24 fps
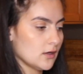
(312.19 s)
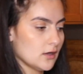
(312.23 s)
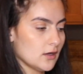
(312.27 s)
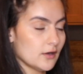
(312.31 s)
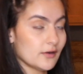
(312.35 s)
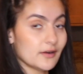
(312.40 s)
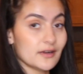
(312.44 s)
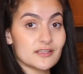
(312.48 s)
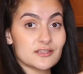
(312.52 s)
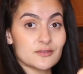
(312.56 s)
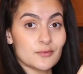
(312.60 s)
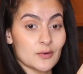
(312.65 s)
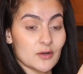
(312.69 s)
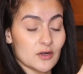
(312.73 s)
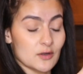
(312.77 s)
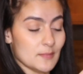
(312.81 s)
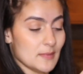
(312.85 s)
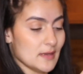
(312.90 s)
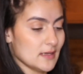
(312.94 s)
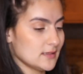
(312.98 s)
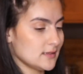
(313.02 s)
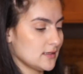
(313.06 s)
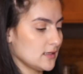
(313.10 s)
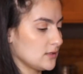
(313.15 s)
All right, so we're gonna
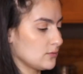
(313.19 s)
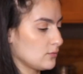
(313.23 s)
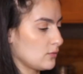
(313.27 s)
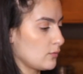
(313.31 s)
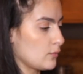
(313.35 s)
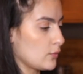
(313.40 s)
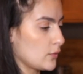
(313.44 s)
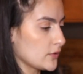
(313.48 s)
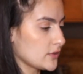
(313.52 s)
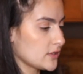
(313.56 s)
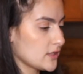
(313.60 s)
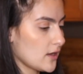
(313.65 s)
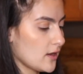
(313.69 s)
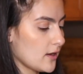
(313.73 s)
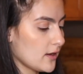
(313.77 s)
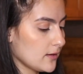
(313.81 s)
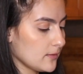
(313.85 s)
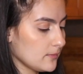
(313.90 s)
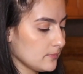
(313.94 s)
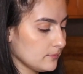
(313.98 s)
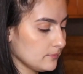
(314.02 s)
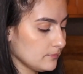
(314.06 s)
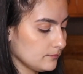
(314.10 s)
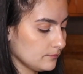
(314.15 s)
mix this one more
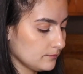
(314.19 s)
time.